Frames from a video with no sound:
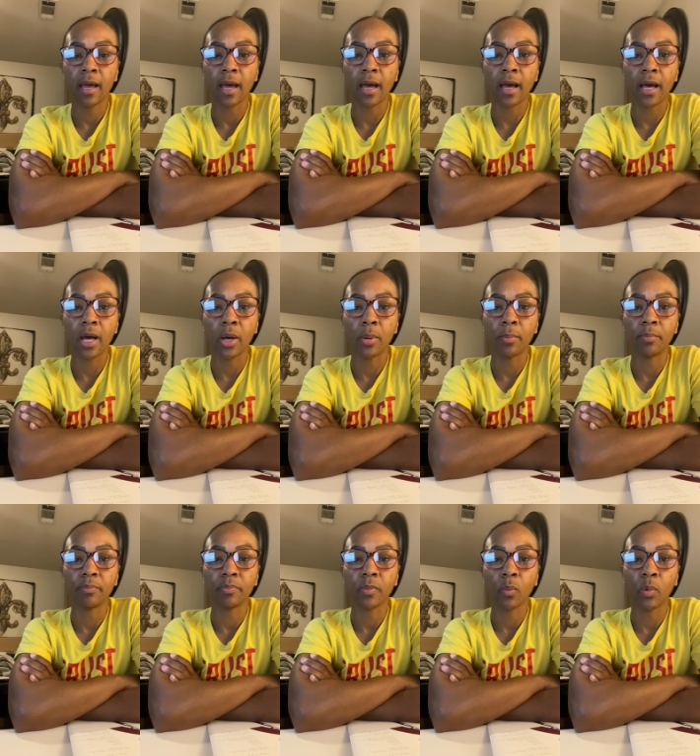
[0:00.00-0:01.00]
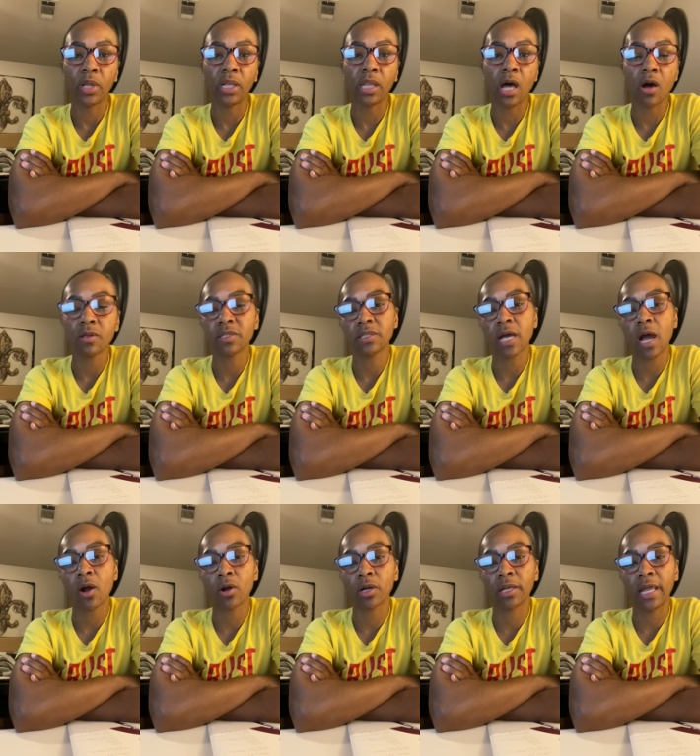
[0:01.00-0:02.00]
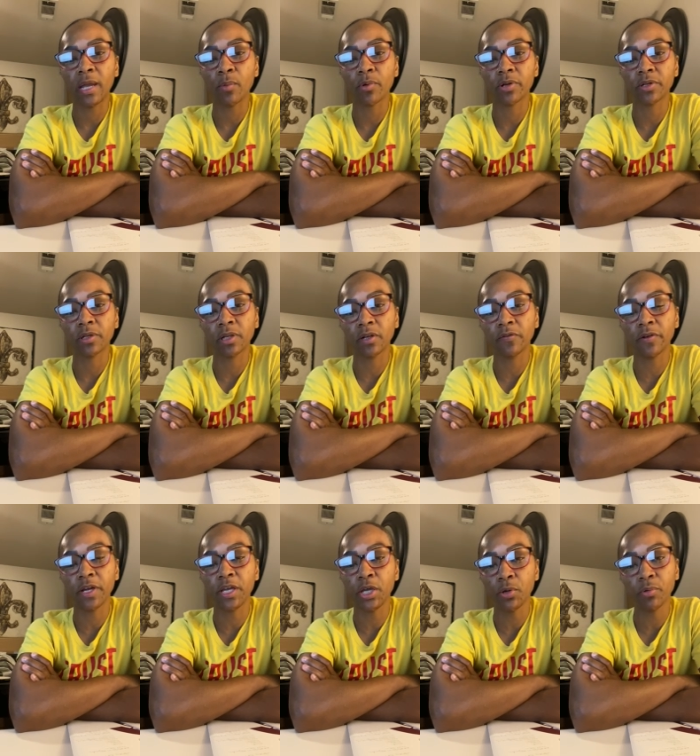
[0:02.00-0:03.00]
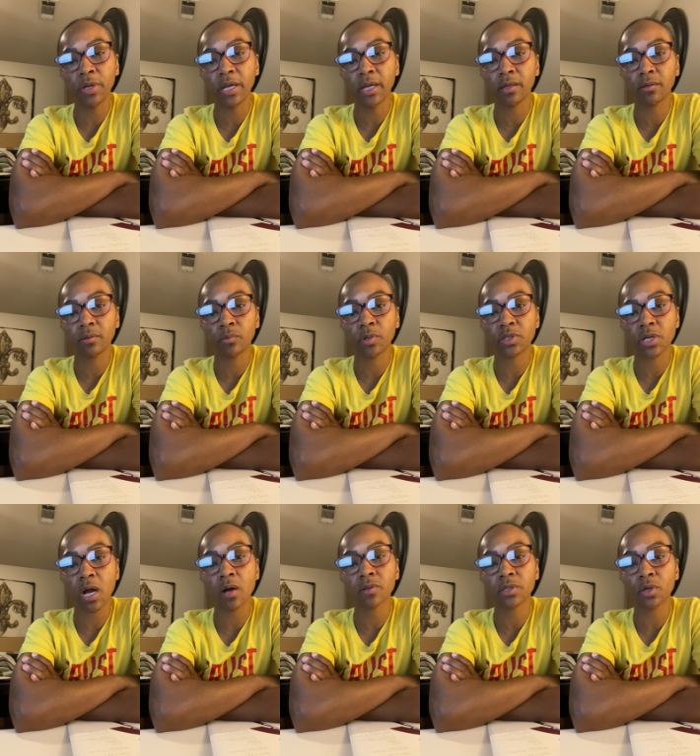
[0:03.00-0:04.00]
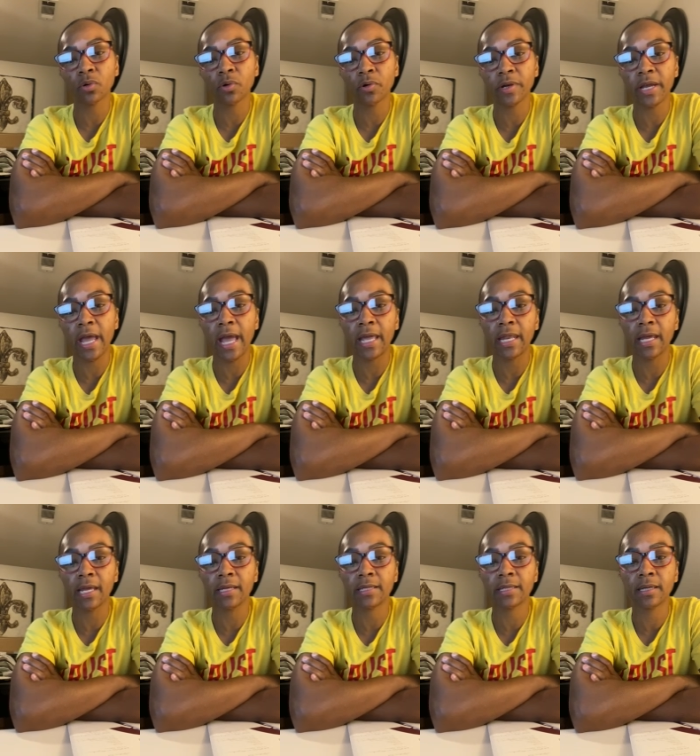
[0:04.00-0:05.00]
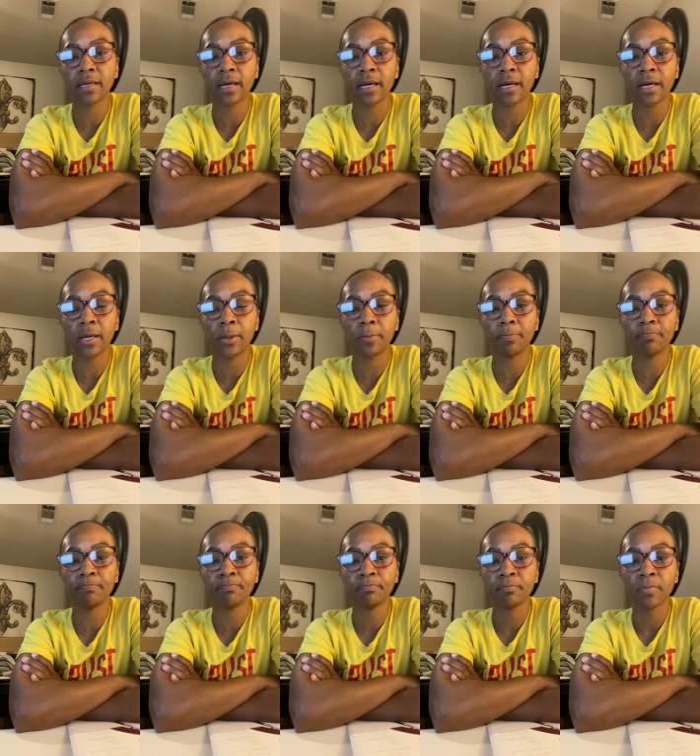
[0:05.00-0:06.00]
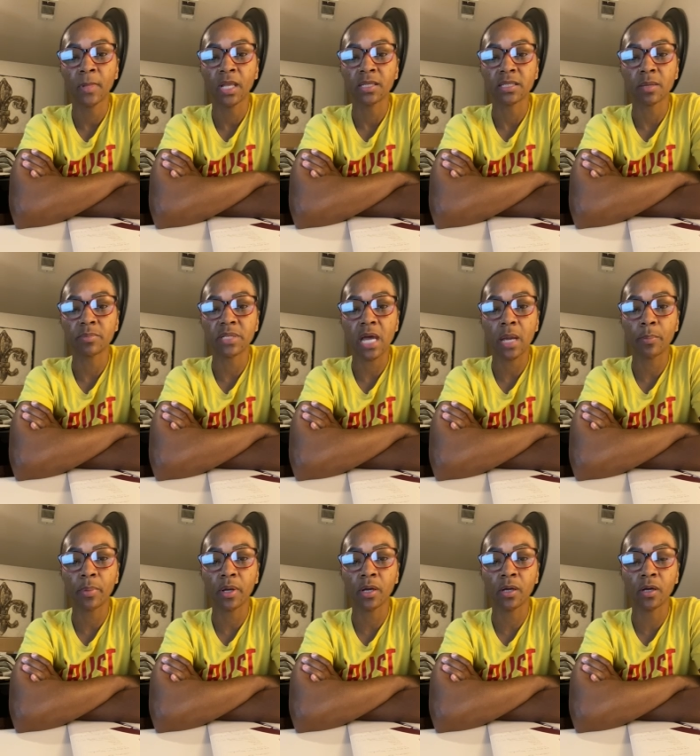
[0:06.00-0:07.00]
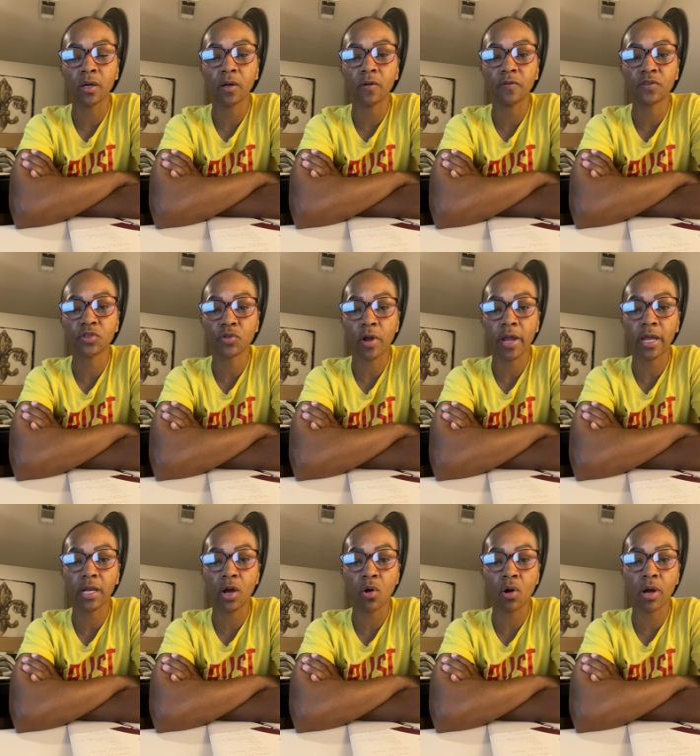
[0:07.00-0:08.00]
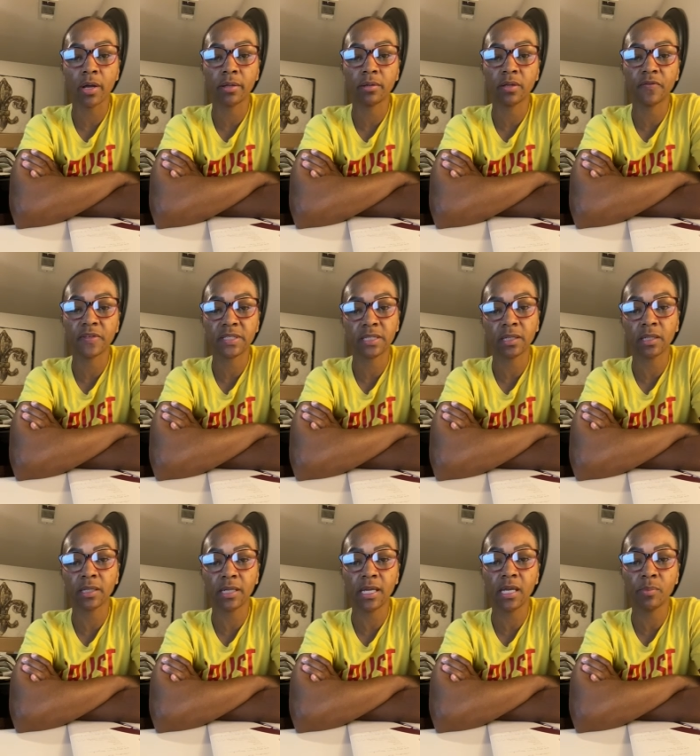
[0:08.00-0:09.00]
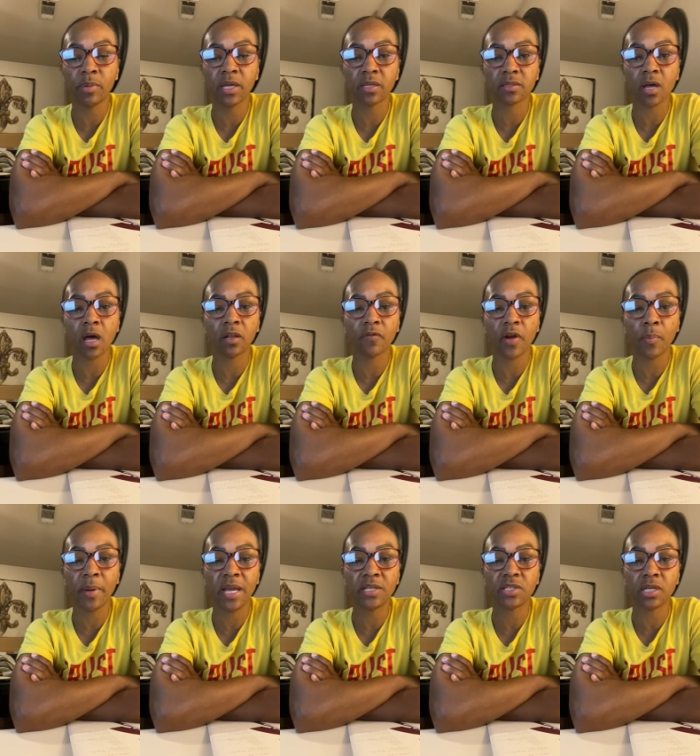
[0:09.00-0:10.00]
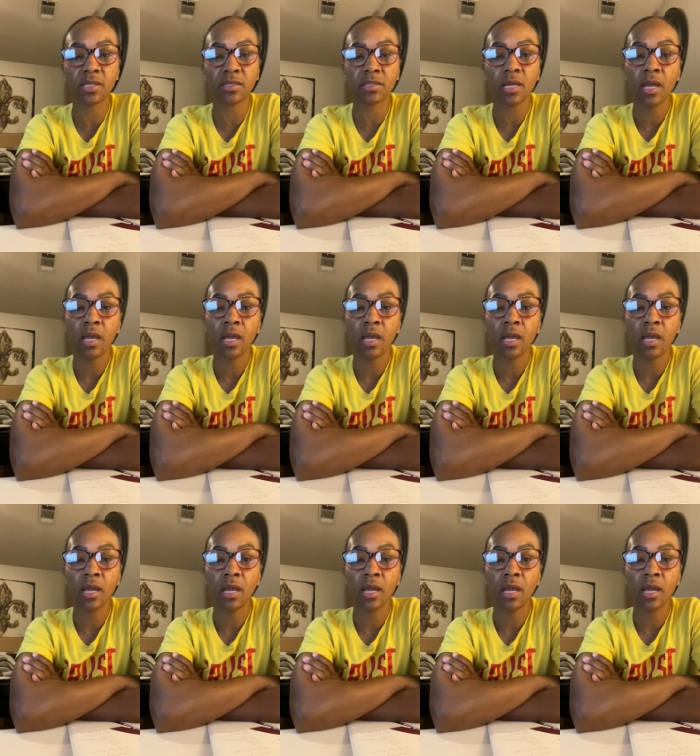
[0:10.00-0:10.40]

Um, we lost our labor and delivery unit, which also created um, some type of strain on the facility because all of our patients